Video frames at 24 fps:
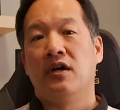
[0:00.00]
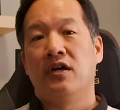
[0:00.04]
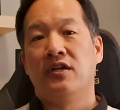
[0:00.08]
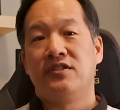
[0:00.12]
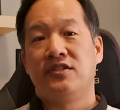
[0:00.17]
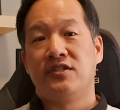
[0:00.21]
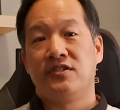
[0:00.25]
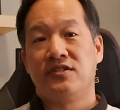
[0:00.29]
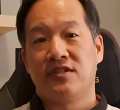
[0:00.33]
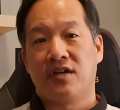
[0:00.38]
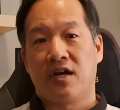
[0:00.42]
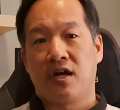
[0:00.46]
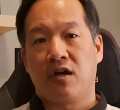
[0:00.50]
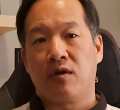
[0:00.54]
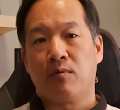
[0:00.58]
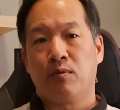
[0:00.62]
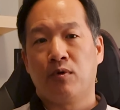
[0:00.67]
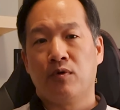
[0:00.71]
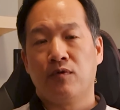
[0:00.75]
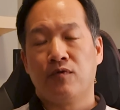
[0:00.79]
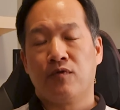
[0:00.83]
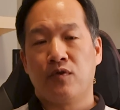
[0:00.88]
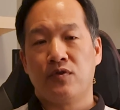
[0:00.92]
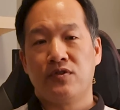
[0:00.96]
a
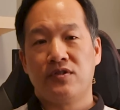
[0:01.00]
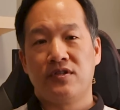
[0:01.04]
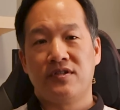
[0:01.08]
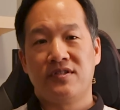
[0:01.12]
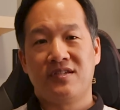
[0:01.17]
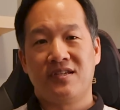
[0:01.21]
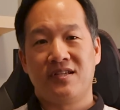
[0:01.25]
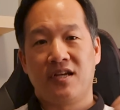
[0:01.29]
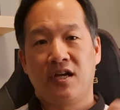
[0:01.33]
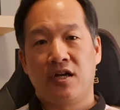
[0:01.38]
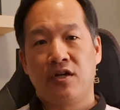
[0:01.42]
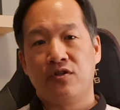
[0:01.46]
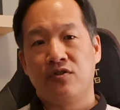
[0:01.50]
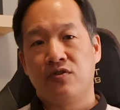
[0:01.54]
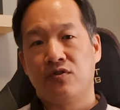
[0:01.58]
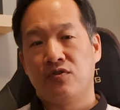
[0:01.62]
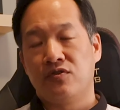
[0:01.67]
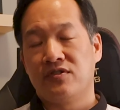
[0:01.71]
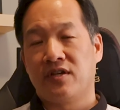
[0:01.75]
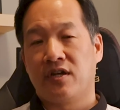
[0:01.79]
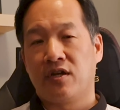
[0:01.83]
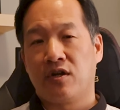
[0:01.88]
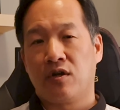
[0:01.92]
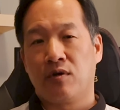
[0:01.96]
desirable versus an
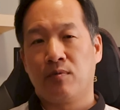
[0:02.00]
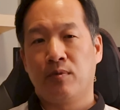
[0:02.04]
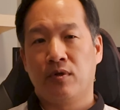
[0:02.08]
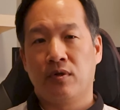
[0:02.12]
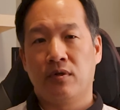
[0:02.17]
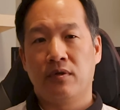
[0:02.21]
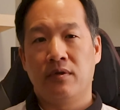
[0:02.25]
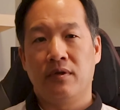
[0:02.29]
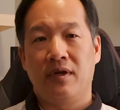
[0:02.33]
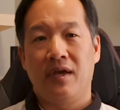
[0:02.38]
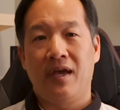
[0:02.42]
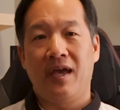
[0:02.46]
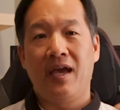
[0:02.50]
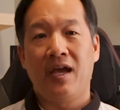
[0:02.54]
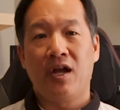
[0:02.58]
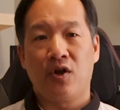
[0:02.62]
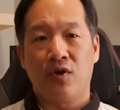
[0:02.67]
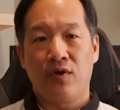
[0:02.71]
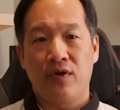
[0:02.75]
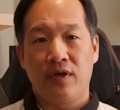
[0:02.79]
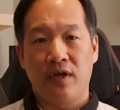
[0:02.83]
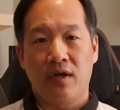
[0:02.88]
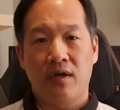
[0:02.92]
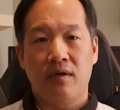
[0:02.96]
undesirable
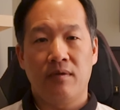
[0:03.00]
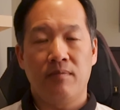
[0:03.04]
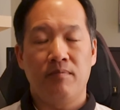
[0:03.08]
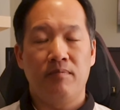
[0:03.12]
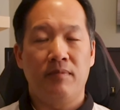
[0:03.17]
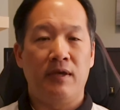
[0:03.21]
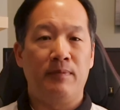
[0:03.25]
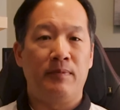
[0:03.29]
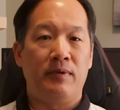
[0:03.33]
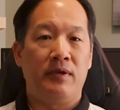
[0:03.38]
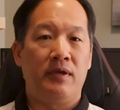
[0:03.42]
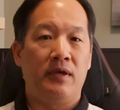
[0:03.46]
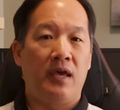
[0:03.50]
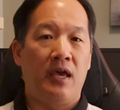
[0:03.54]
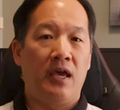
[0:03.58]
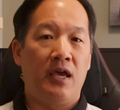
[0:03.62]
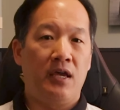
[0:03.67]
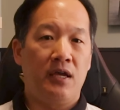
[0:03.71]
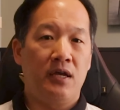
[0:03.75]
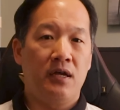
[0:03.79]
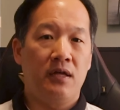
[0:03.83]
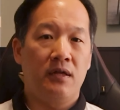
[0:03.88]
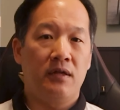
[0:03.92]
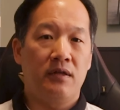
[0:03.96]
area, maybe
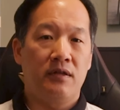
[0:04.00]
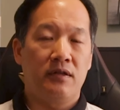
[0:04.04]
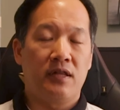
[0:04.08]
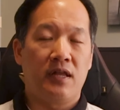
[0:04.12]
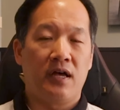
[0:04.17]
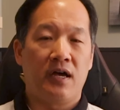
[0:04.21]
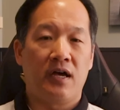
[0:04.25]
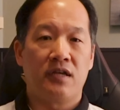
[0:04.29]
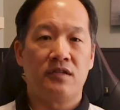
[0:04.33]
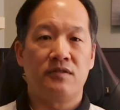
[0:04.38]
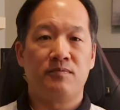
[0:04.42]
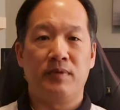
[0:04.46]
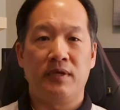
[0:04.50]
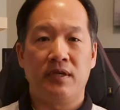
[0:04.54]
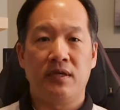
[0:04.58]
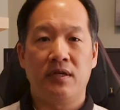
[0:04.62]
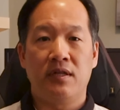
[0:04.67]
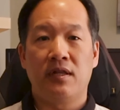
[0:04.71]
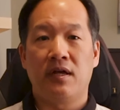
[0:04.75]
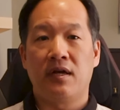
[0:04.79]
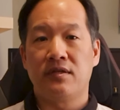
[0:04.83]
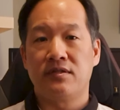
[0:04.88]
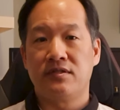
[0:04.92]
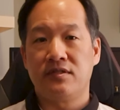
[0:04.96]
A class, B
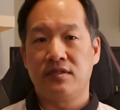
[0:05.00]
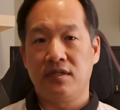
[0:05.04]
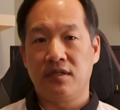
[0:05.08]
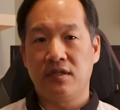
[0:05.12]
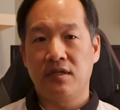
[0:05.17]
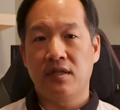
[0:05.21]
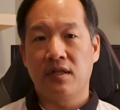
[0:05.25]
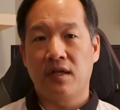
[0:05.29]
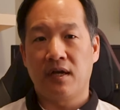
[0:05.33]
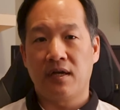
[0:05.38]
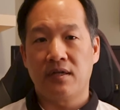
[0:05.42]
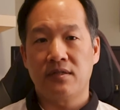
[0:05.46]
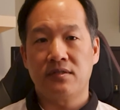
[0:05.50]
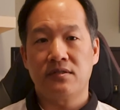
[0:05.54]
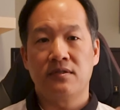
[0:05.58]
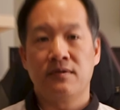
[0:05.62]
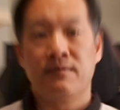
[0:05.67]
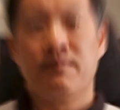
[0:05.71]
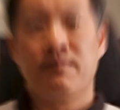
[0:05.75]
class, C class.